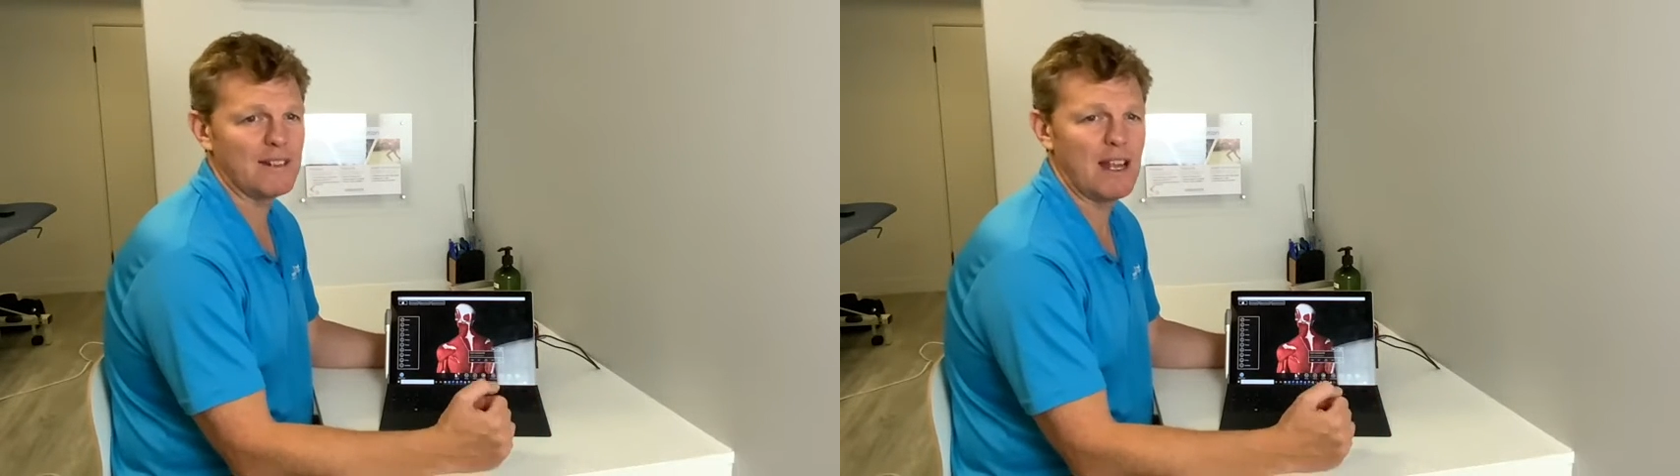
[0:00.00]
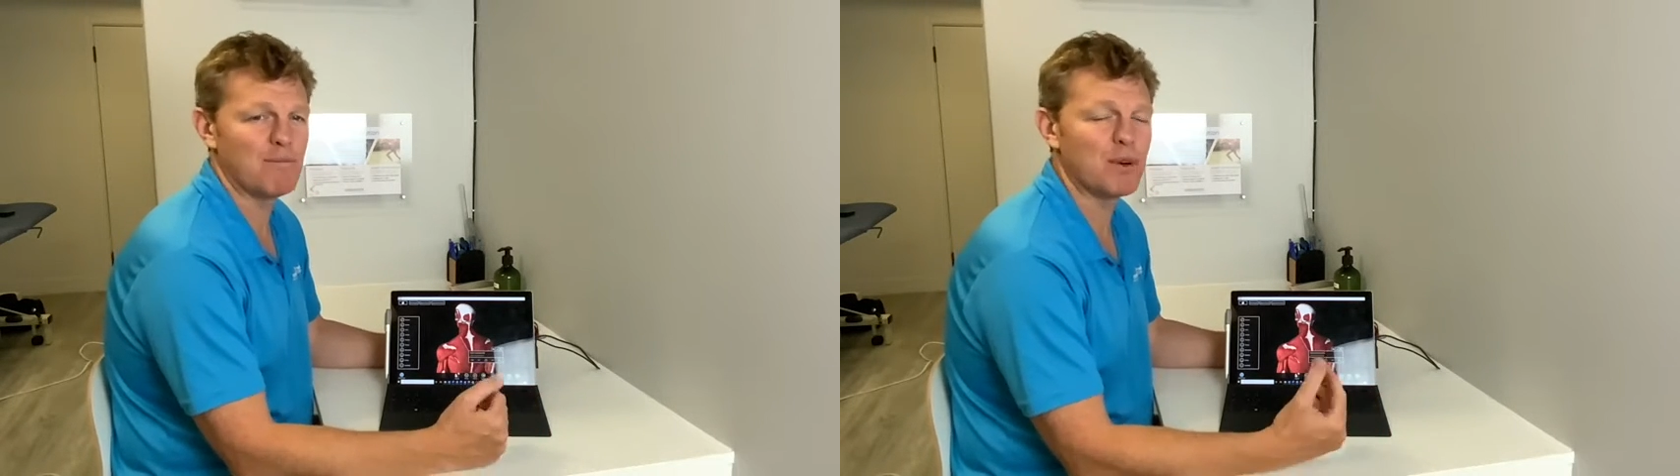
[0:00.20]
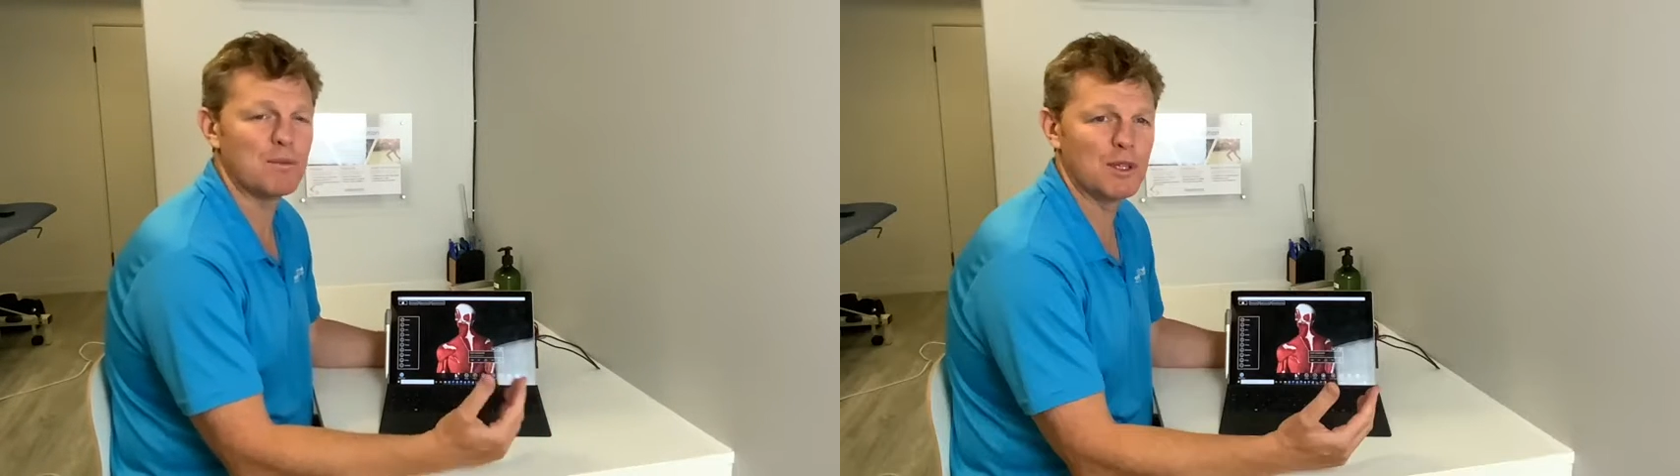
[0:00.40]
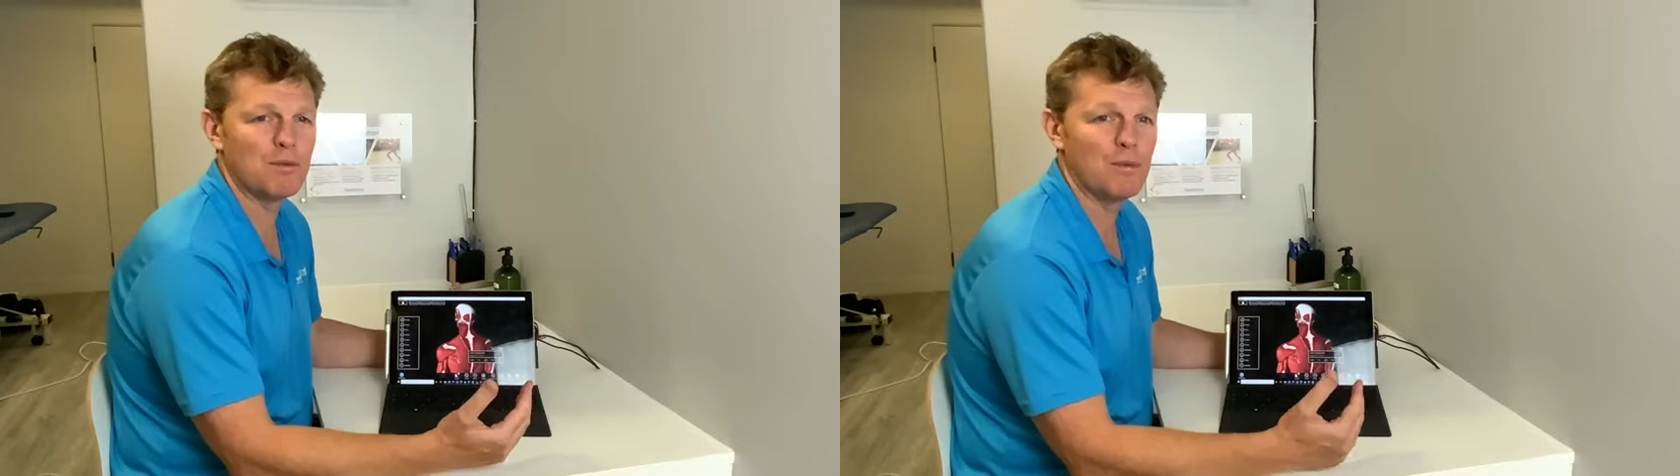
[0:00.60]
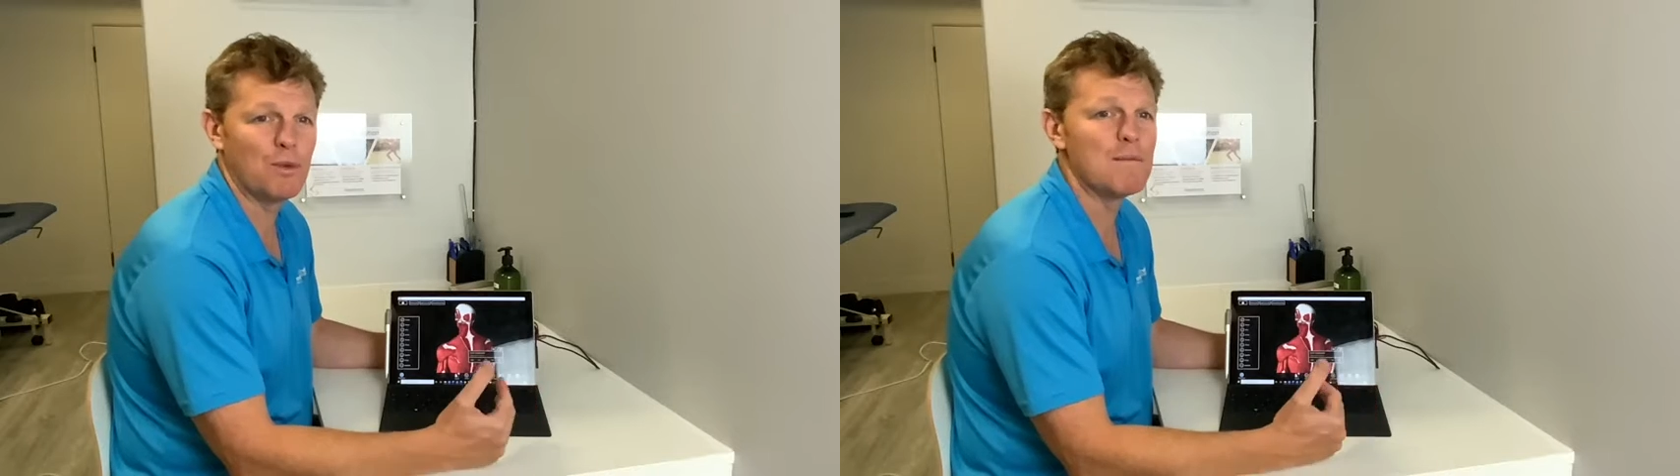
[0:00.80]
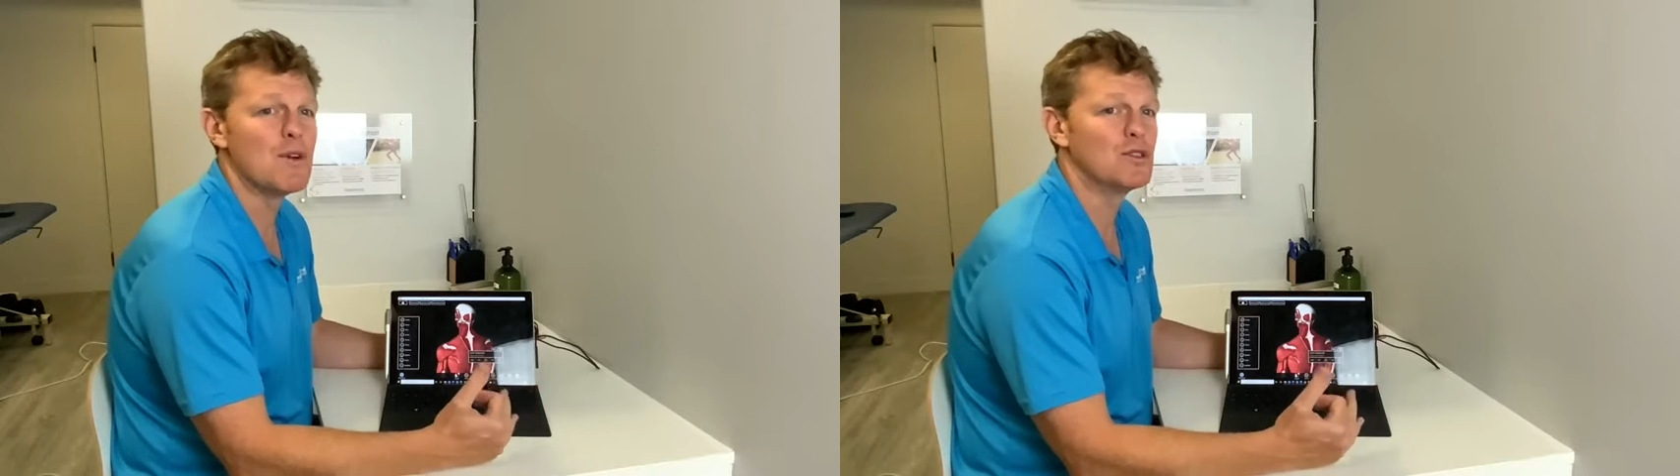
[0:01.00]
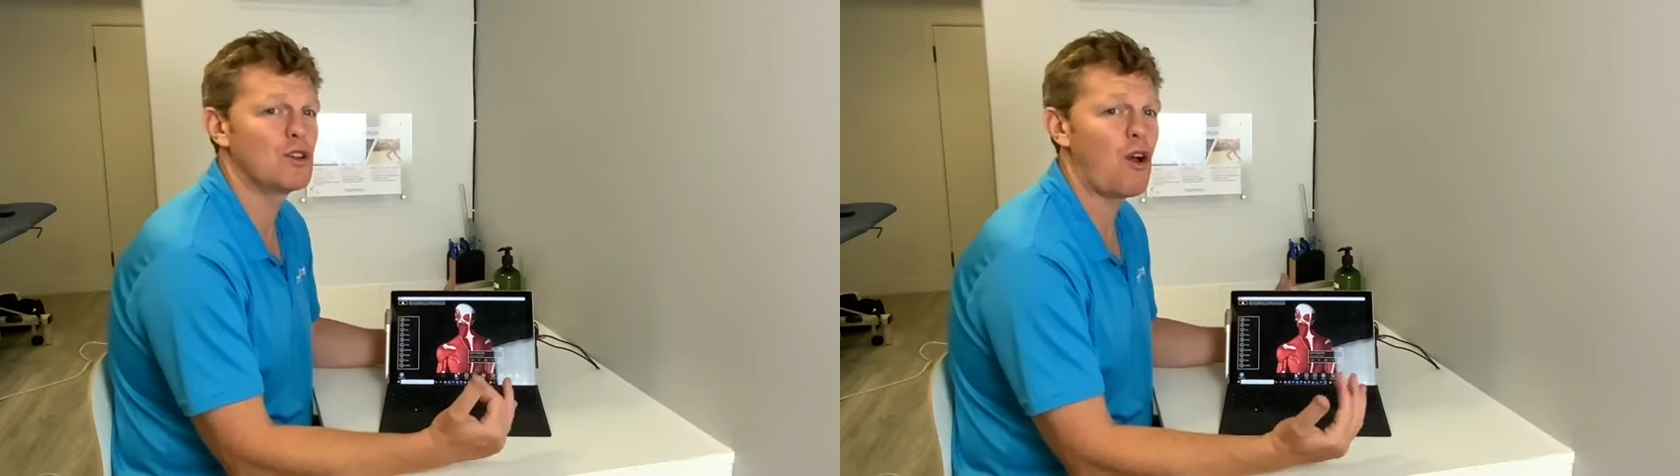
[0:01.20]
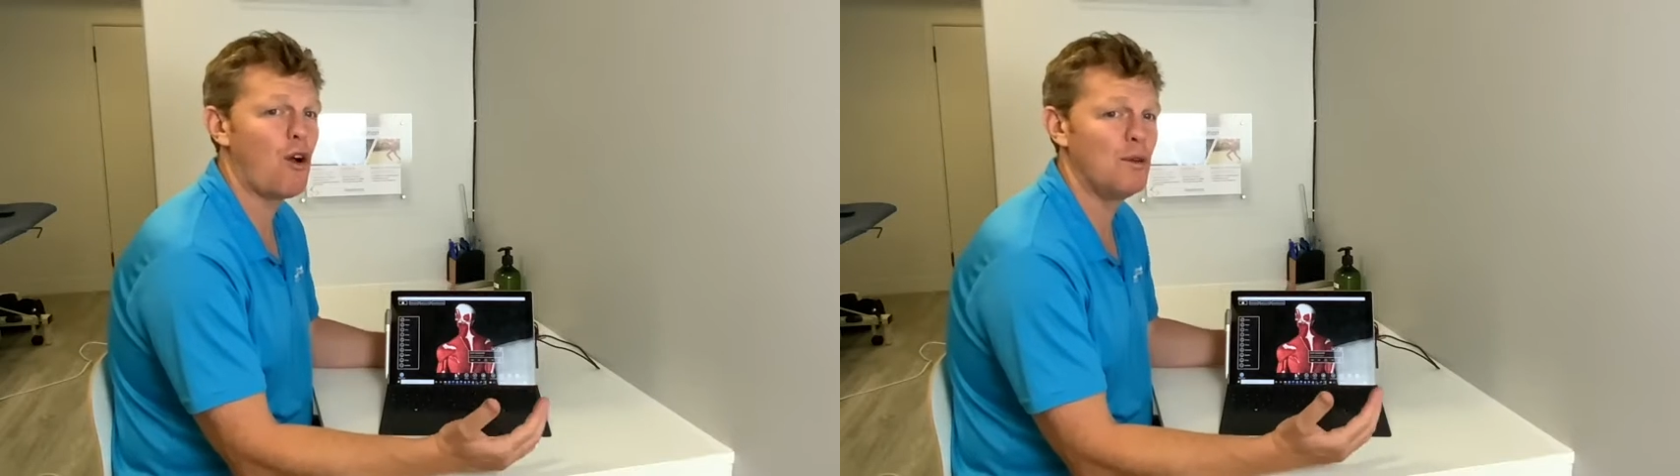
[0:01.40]
and probably the one we most
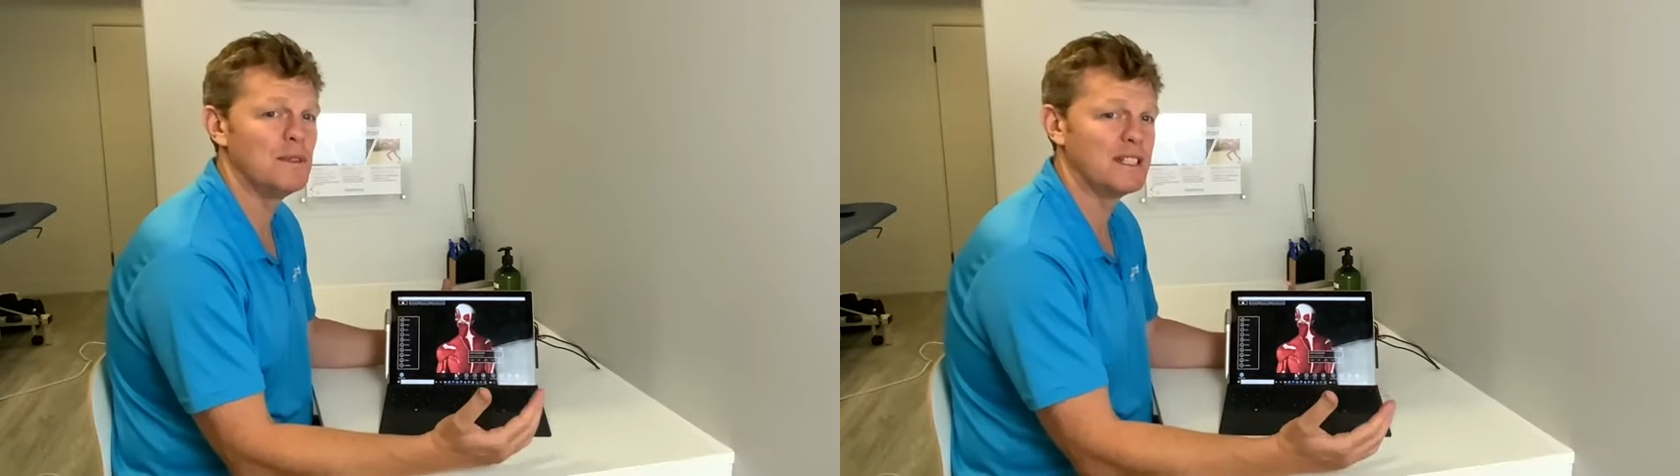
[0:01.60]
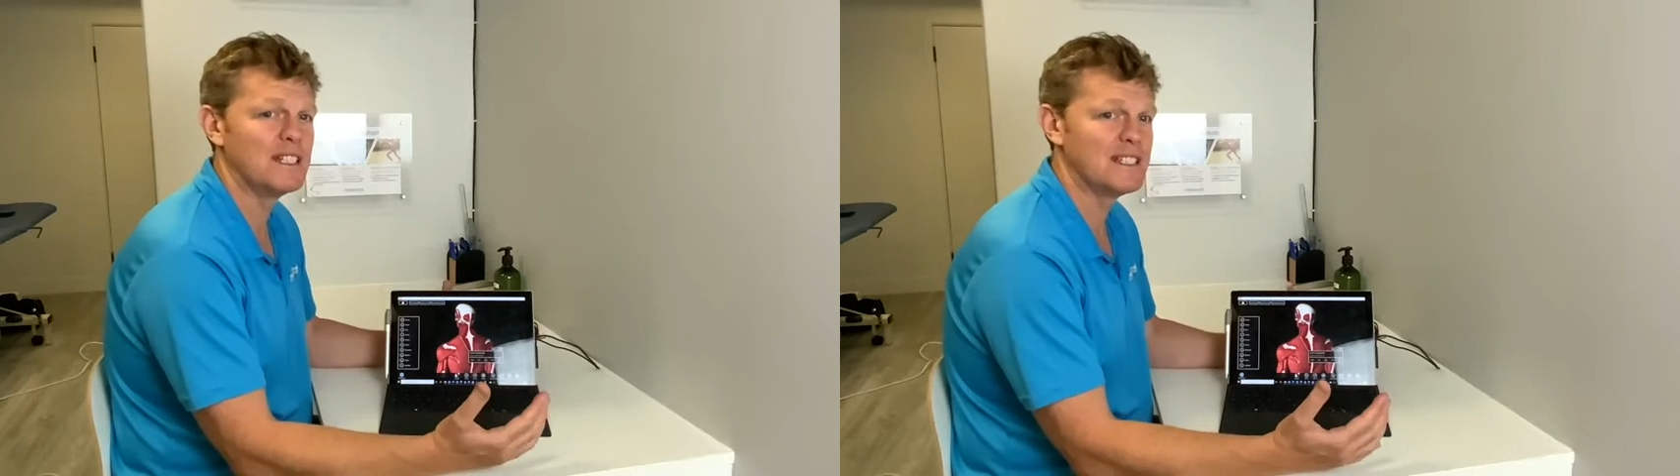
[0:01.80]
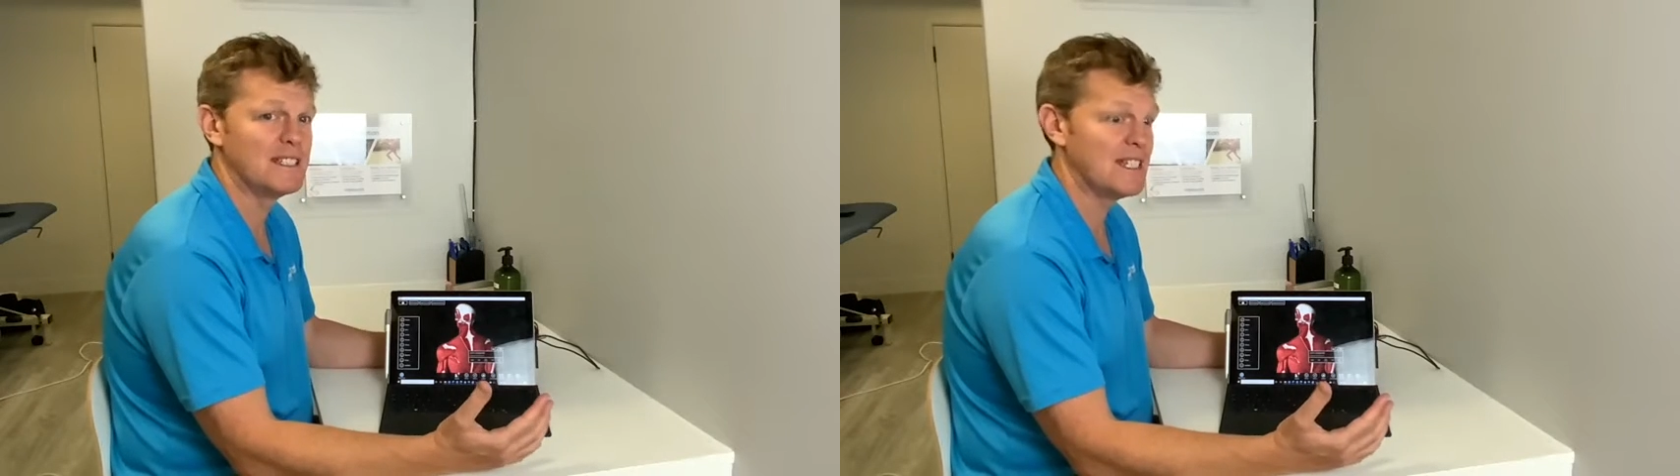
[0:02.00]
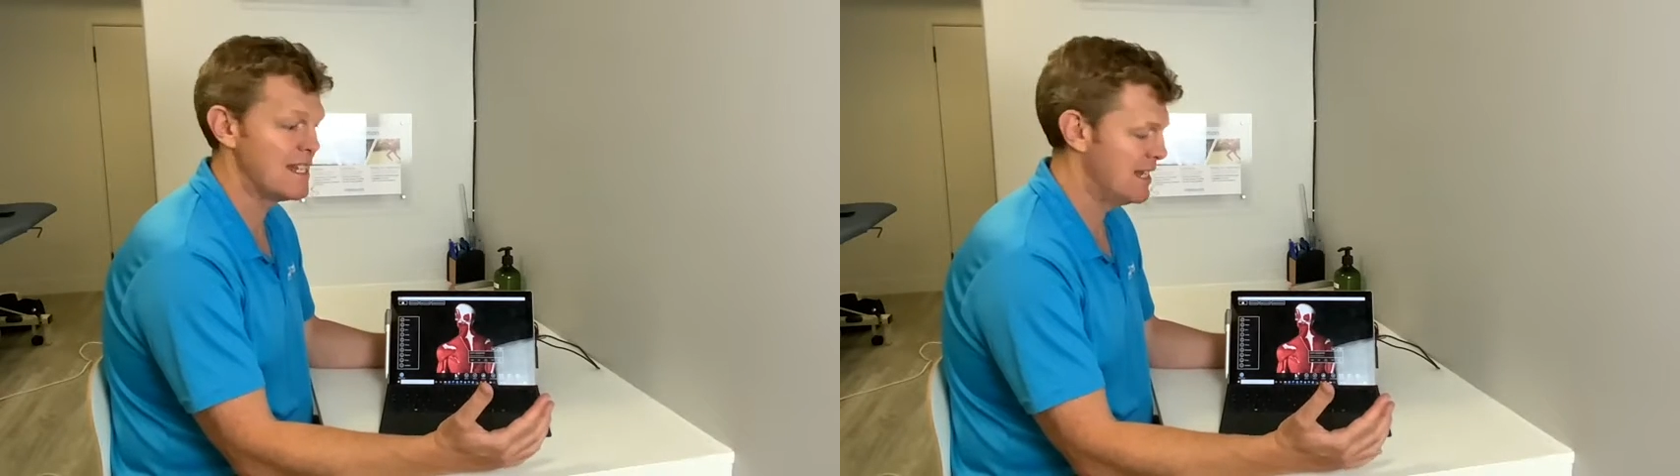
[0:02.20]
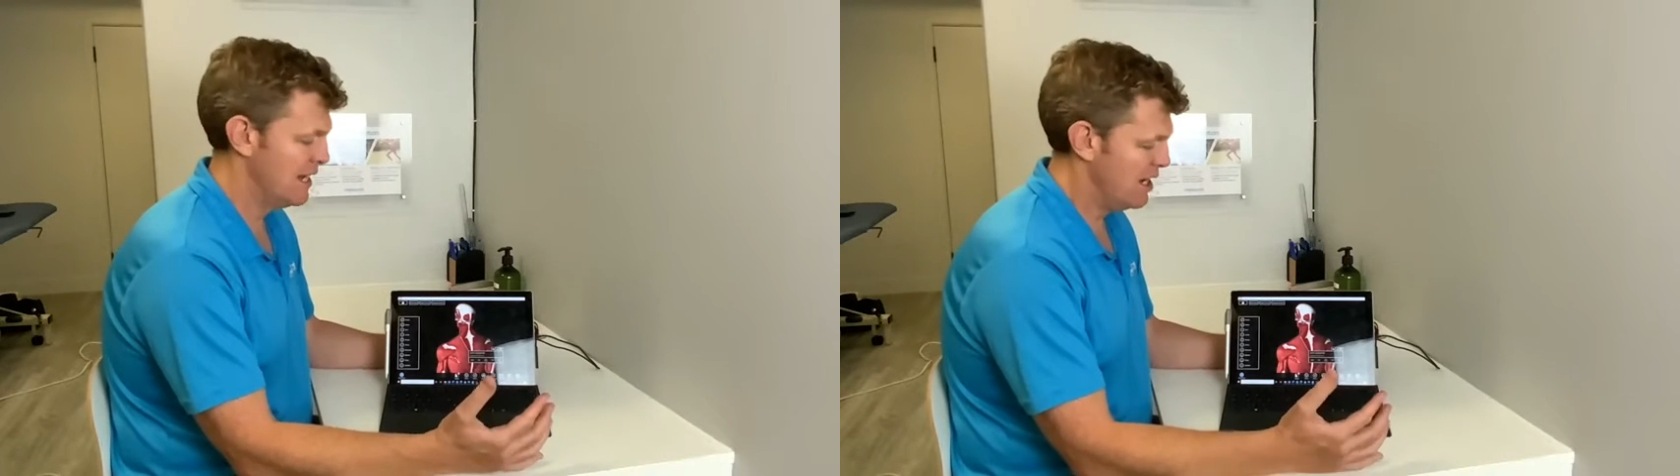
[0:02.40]
commonly see.